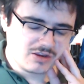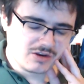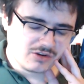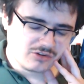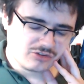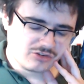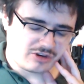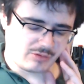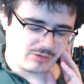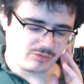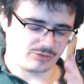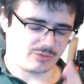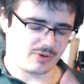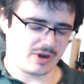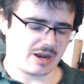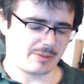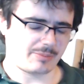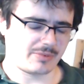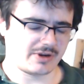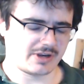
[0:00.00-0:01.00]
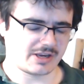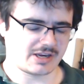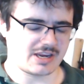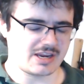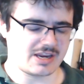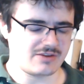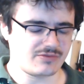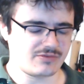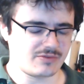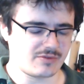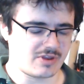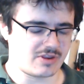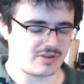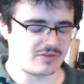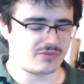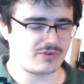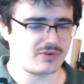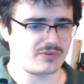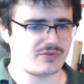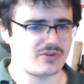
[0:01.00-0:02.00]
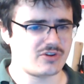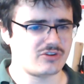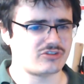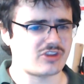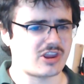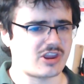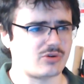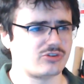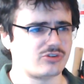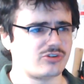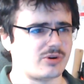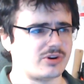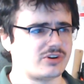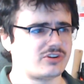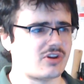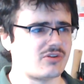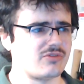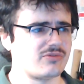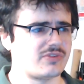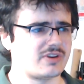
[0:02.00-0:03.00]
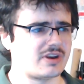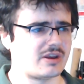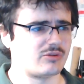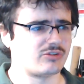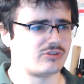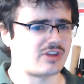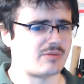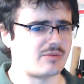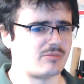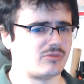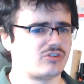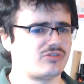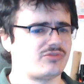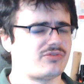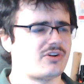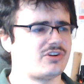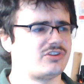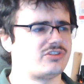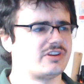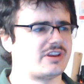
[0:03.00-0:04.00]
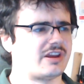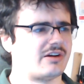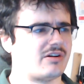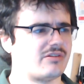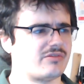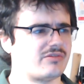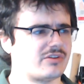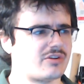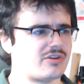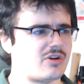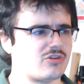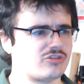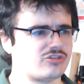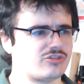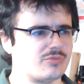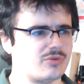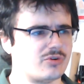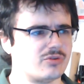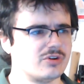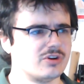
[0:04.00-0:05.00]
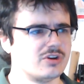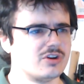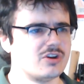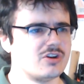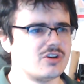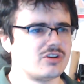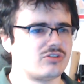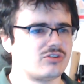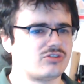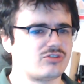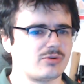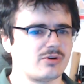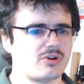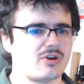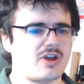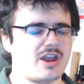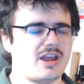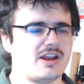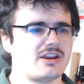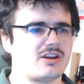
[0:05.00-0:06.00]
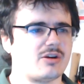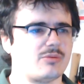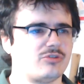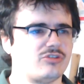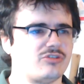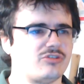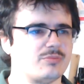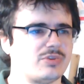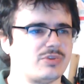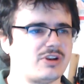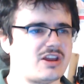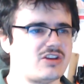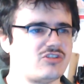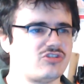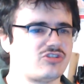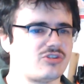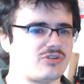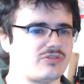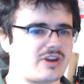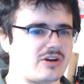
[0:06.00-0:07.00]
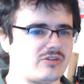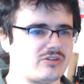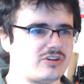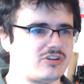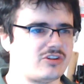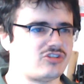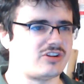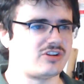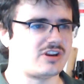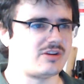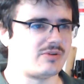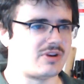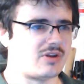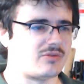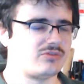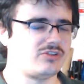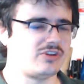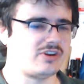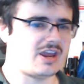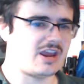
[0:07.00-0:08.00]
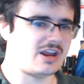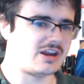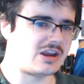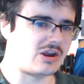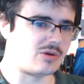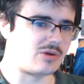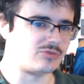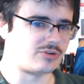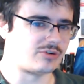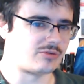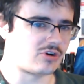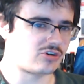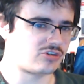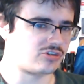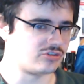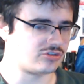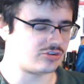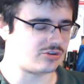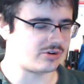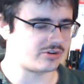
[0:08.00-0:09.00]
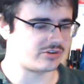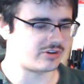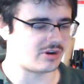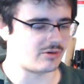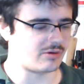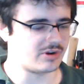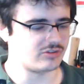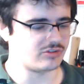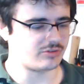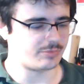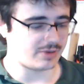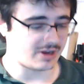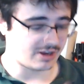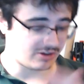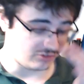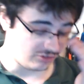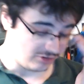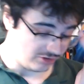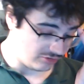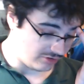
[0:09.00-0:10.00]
So that was what happened in Kyiv. And for the first day or two, I don't think there was that much fighting there other than Hostomel. You saw a lot of helicopters and planes shot down initially. Well, obviously the helicopter rushes tried to go into places